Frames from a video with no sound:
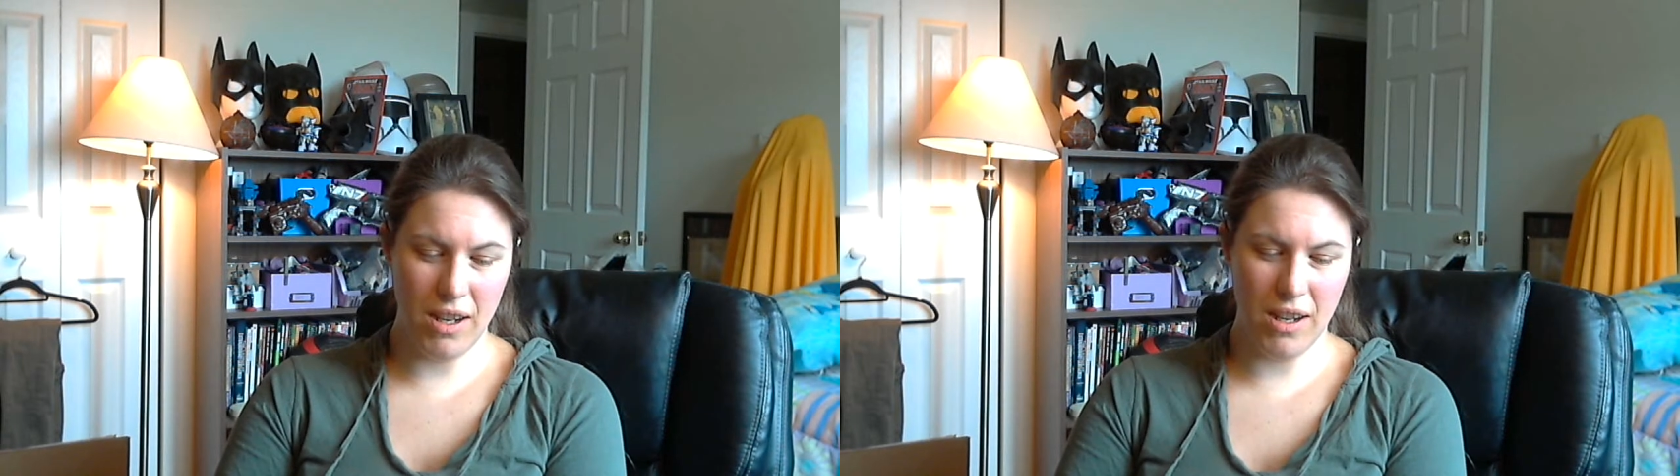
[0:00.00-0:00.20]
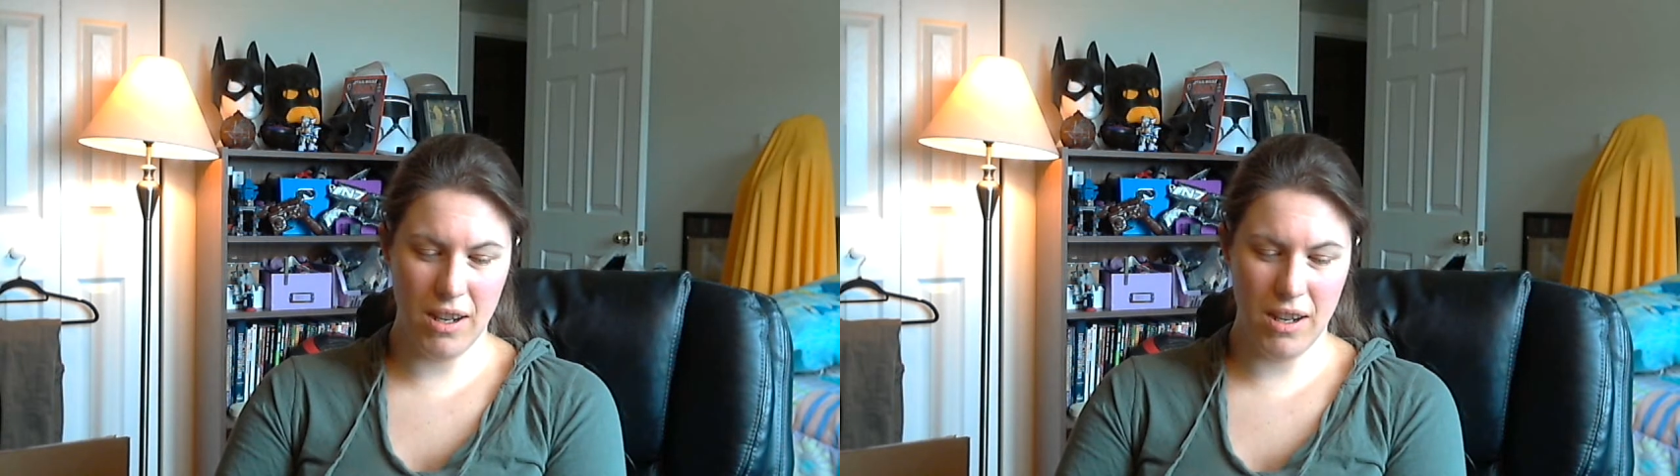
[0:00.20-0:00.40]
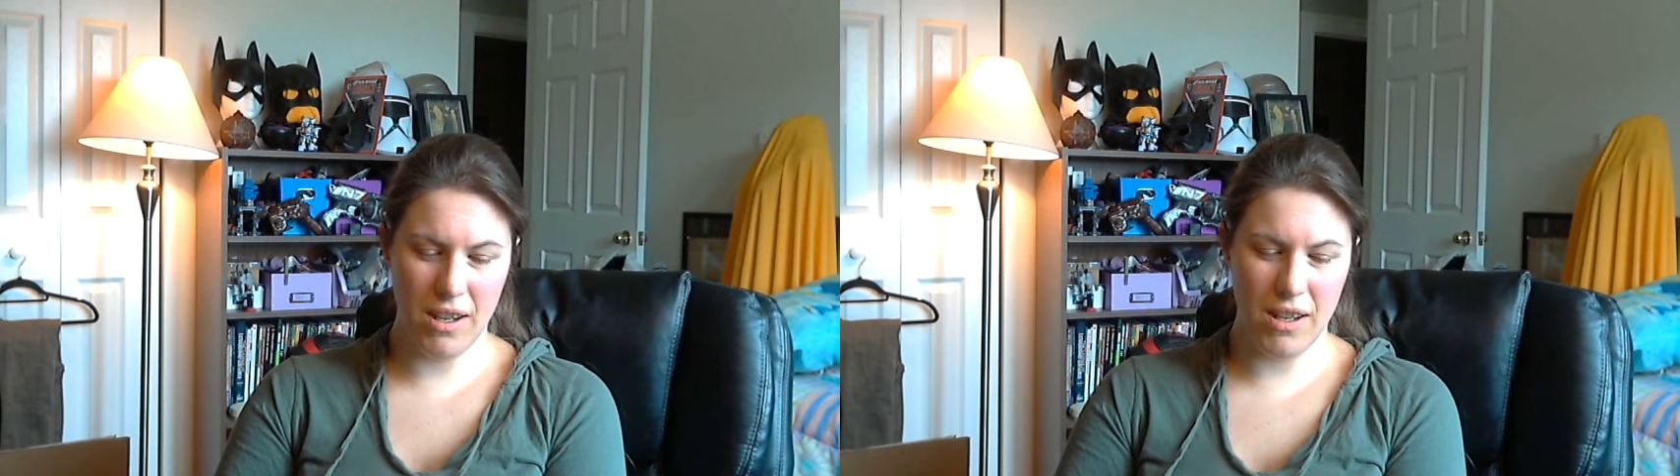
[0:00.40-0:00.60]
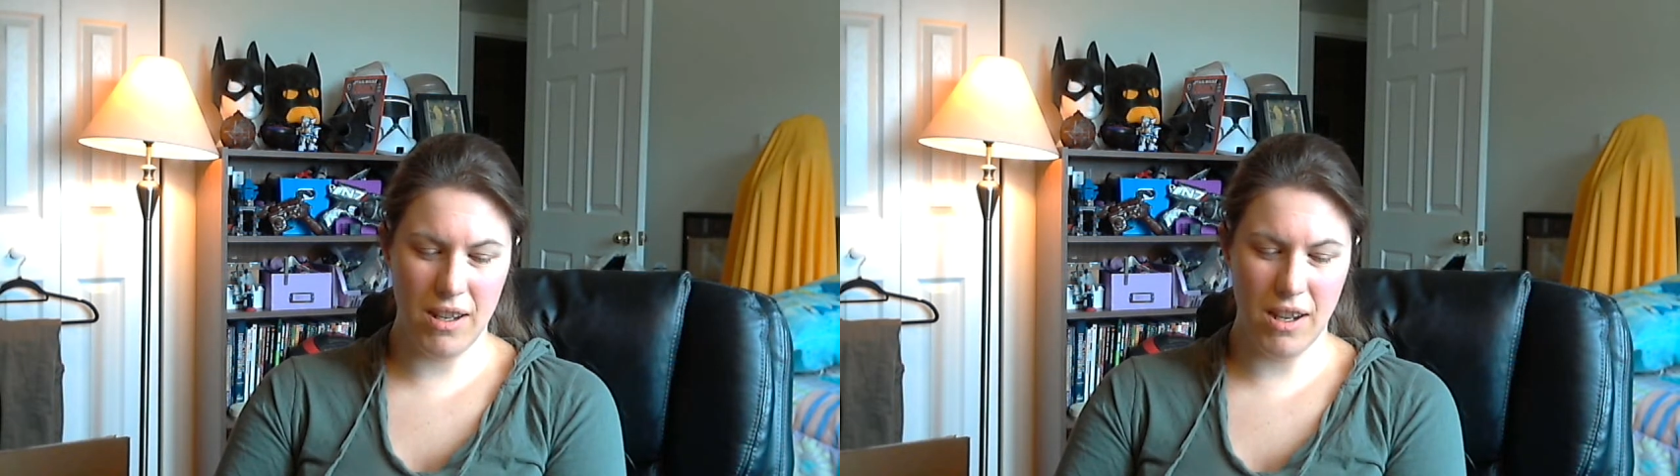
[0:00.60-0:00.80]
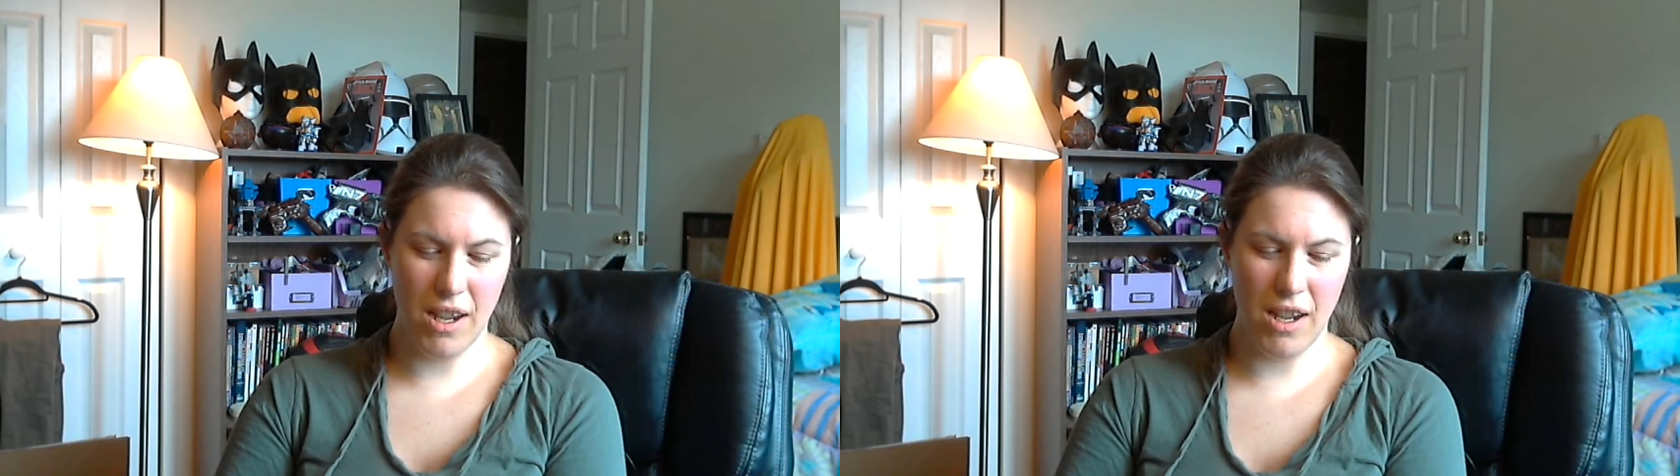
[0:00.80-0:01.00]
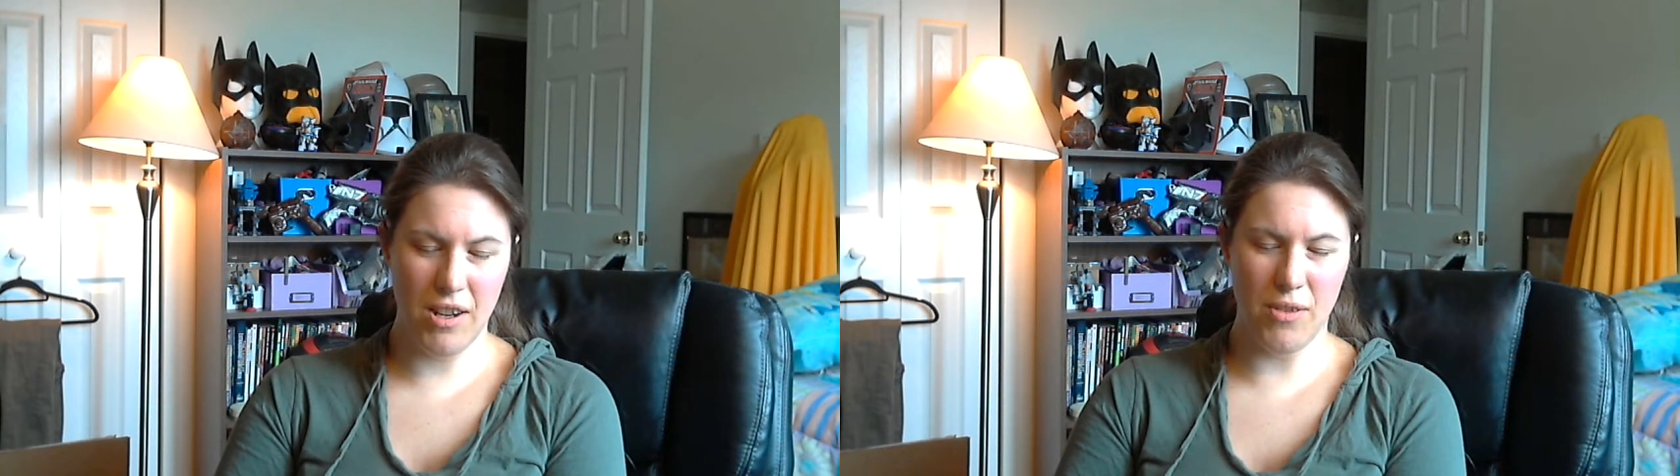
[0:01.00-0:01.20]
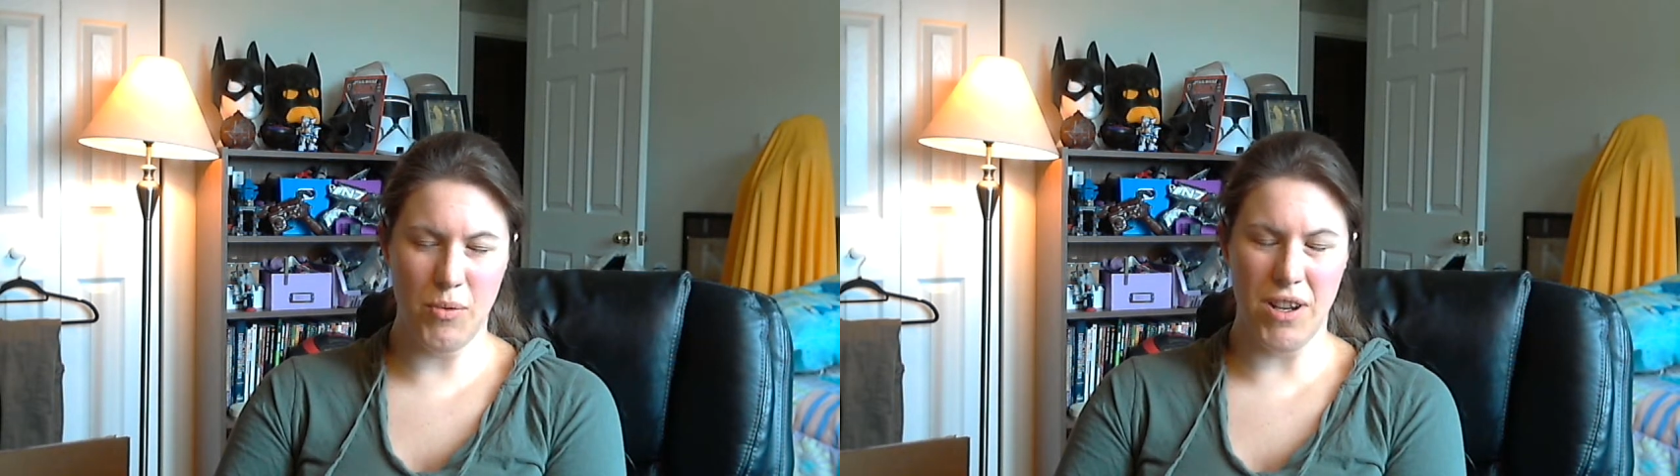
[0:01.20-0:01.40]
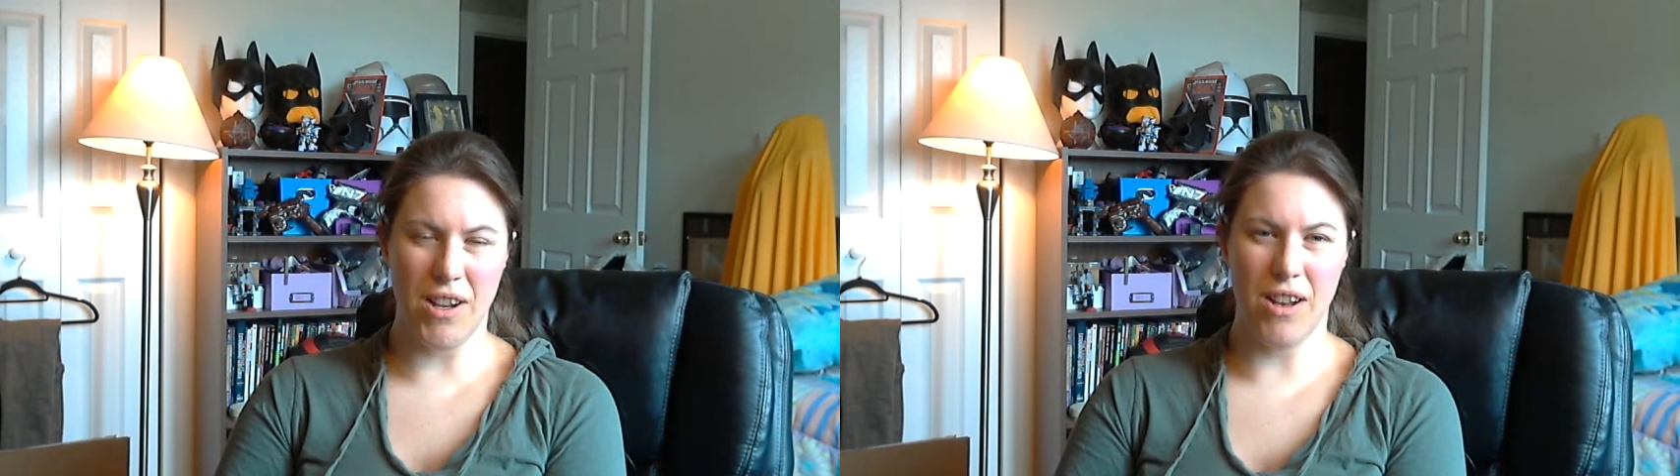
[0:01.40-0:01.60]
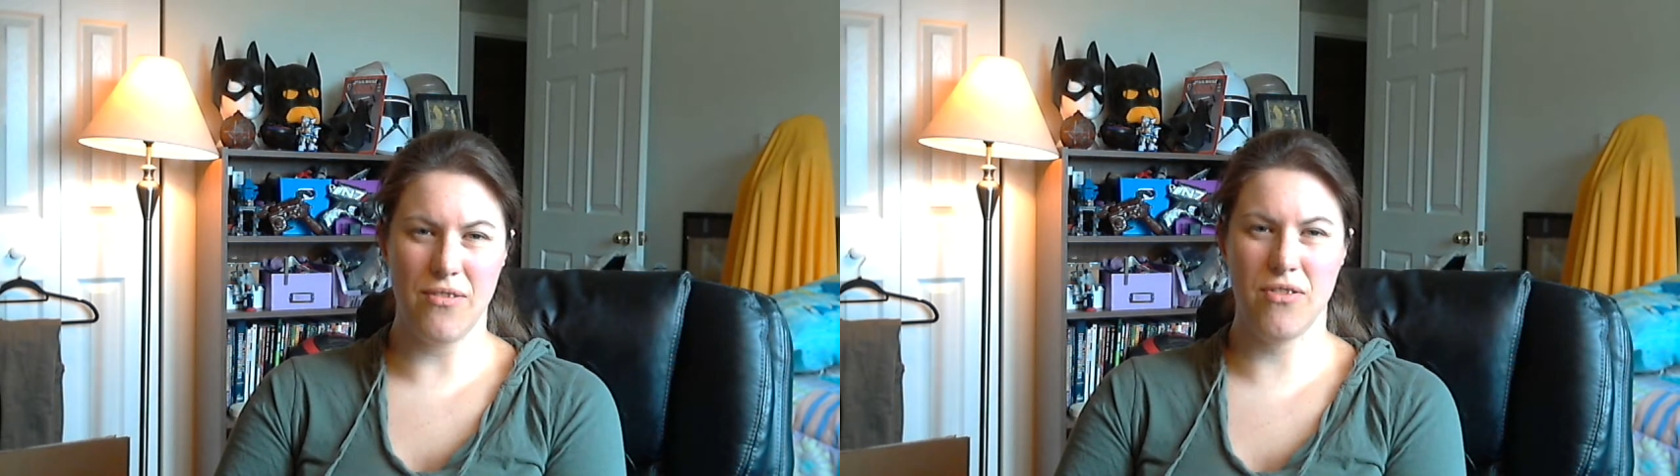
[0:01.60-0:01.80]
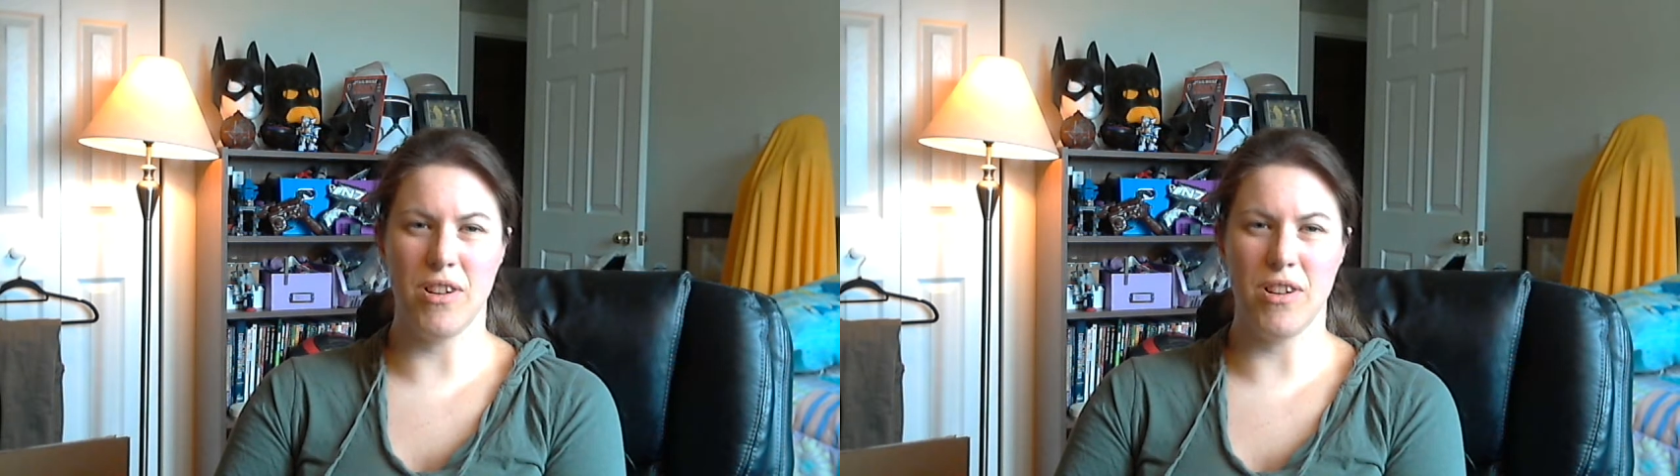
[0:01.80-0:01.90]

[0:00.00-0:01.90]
and I went off